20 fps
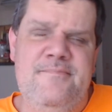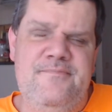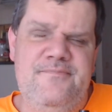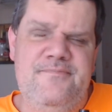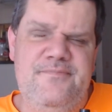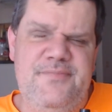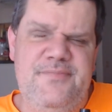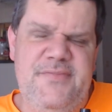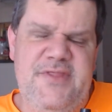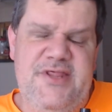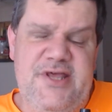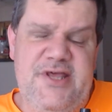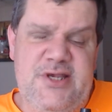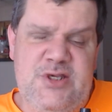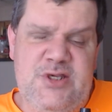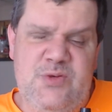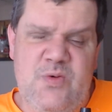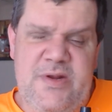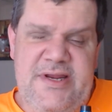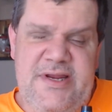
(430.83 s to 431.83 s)
this
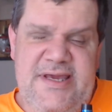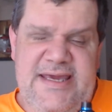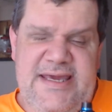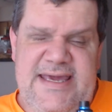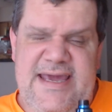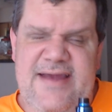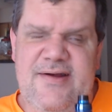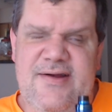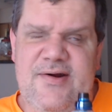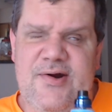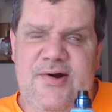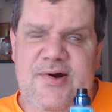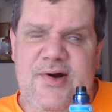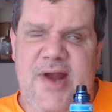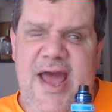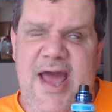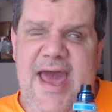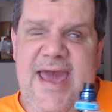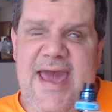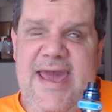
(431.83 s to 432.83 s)
one here,
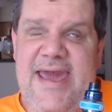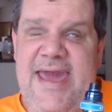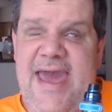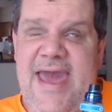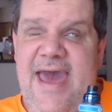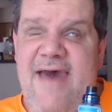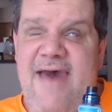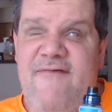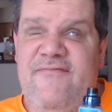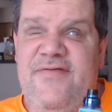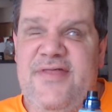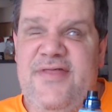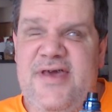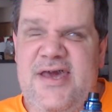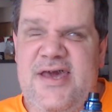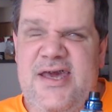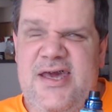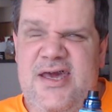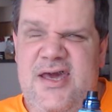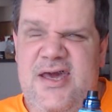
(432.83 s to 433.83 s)
I have the...